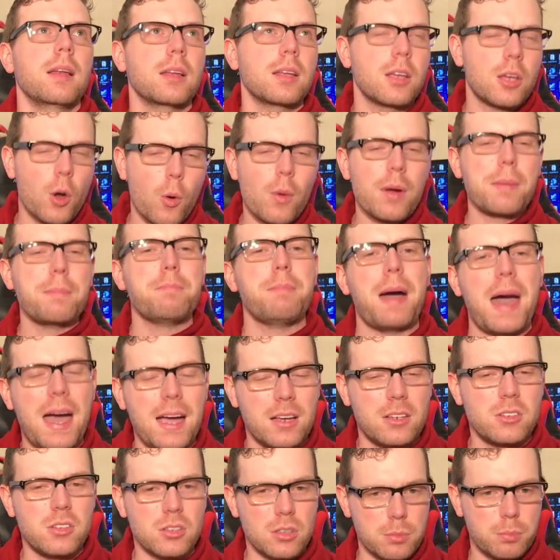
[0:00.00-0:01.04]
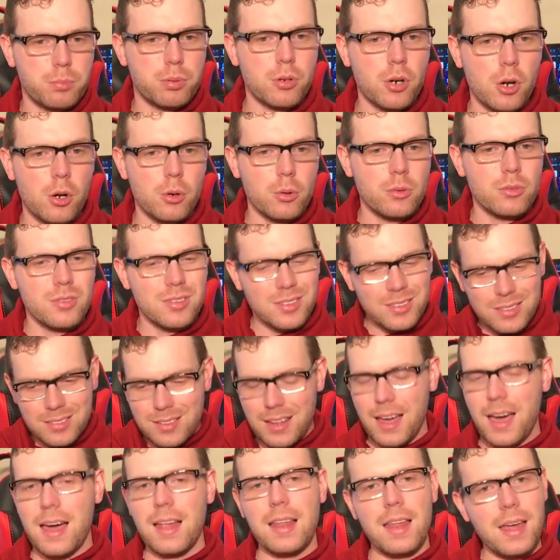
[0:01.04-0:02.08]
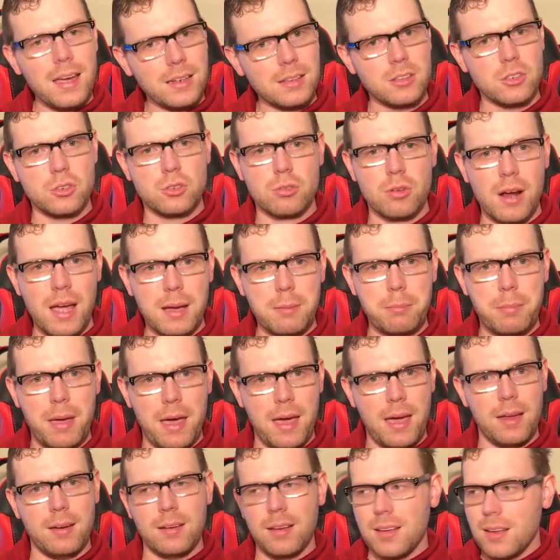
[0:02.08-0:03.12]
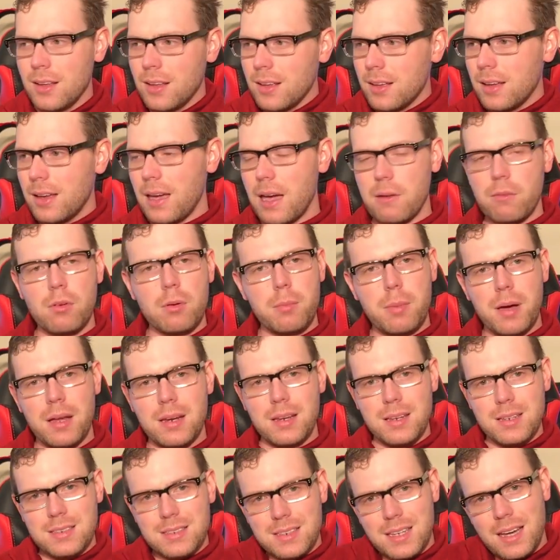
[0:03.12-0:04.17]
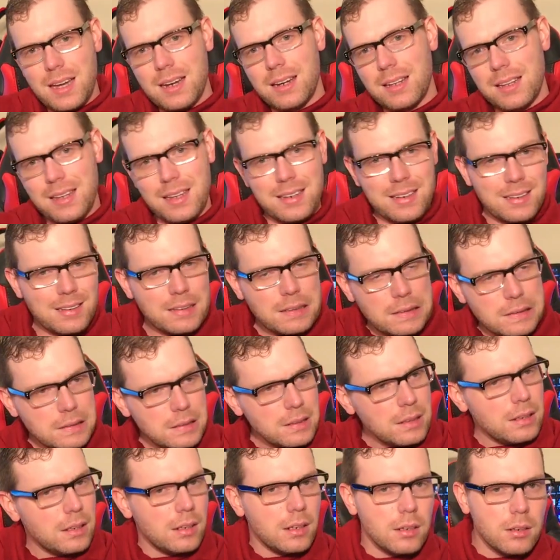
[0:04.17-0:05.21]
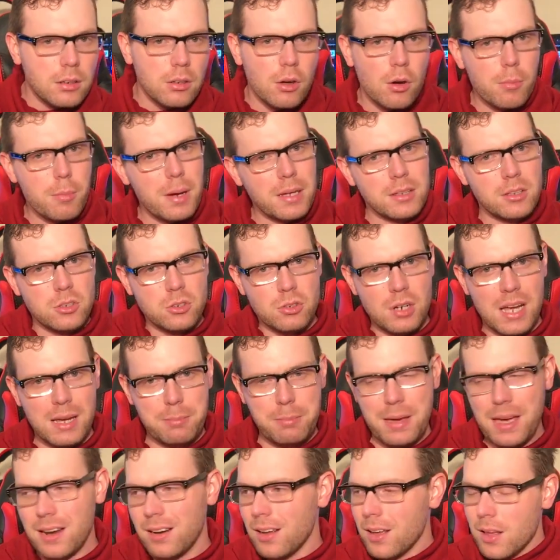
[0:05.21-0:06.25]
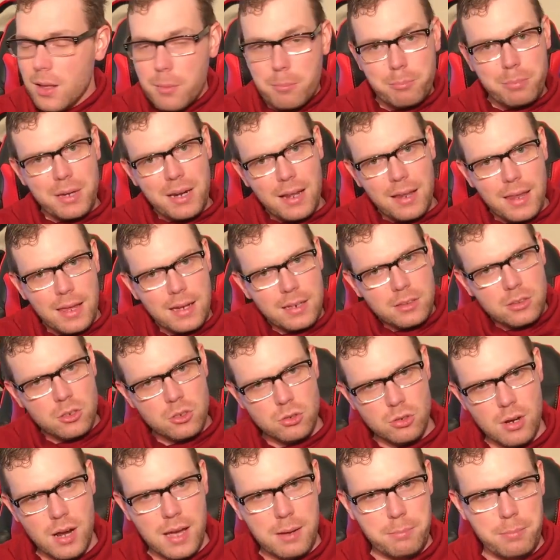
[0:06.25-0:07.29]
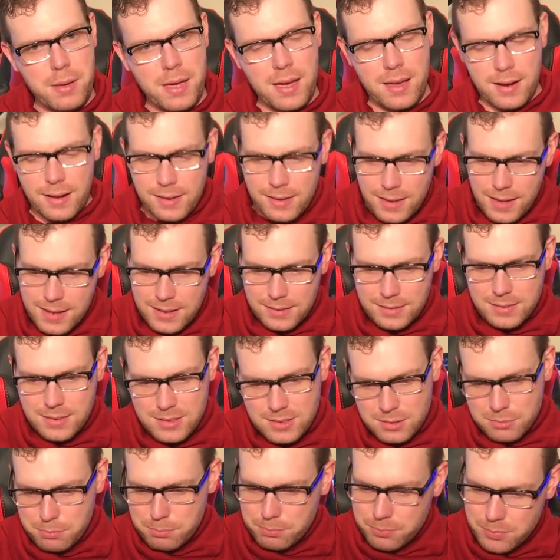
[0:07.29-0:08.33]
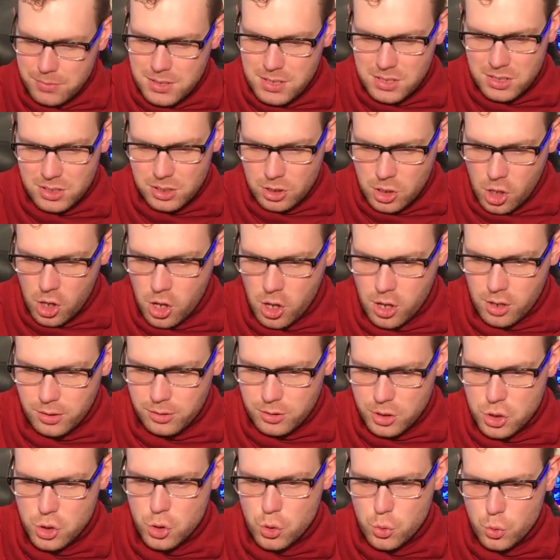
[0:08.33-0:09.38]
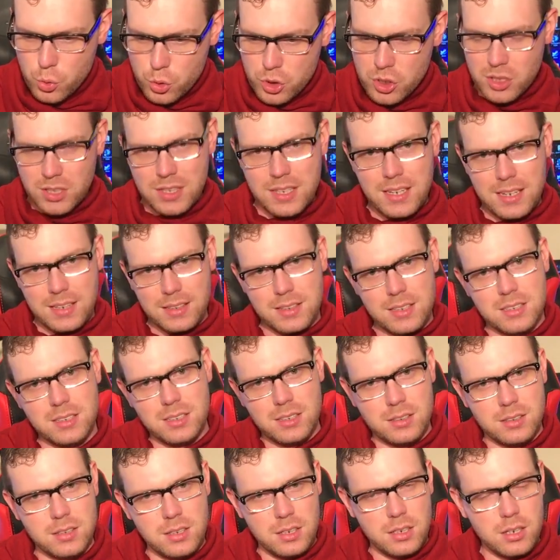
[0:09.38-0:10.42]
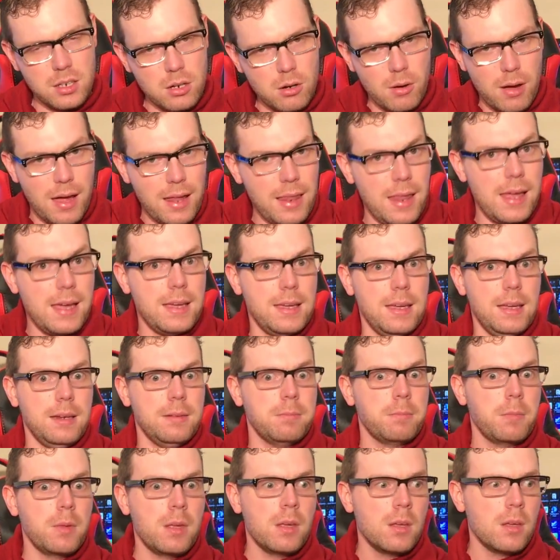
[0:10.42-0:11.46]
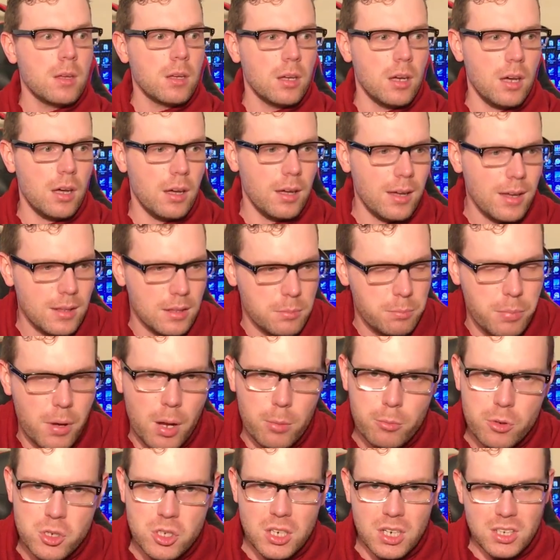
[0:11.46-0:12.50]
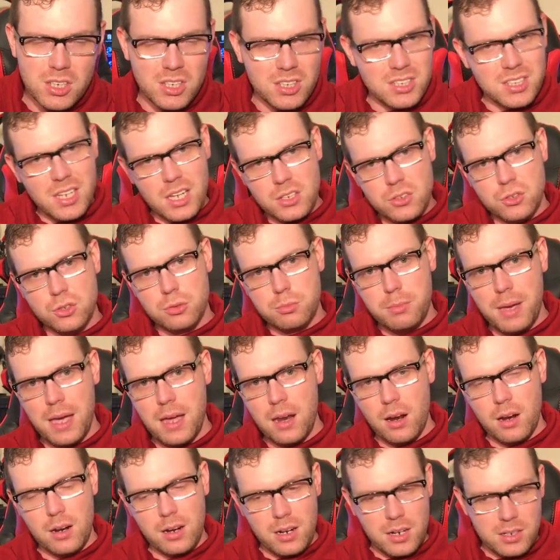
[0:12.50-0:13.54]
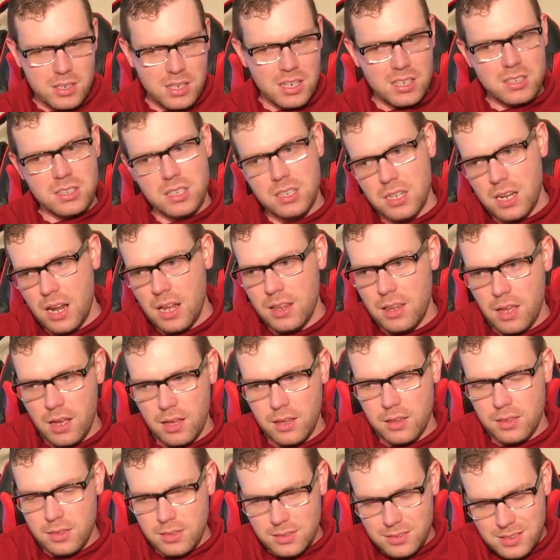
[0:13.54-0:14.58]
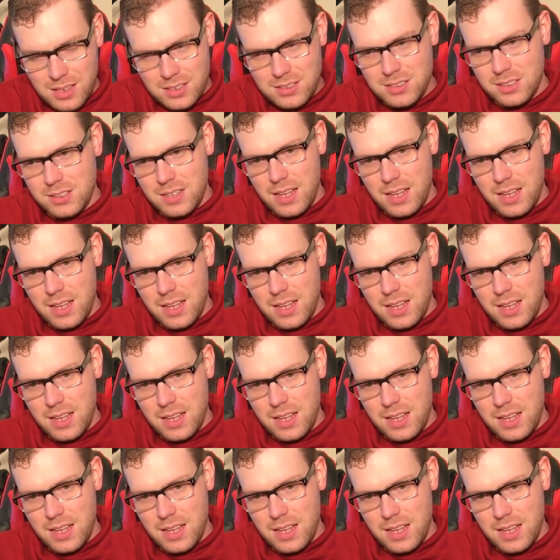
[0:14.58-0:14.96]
going back to the pros, I like the trackpad. Everybody is kind of like, I don't know about the trackpad, but I like the trackpad. I like this long, huge thing. You know, I like it. And the palm rejection is not too bad. I don't know, I tested that tested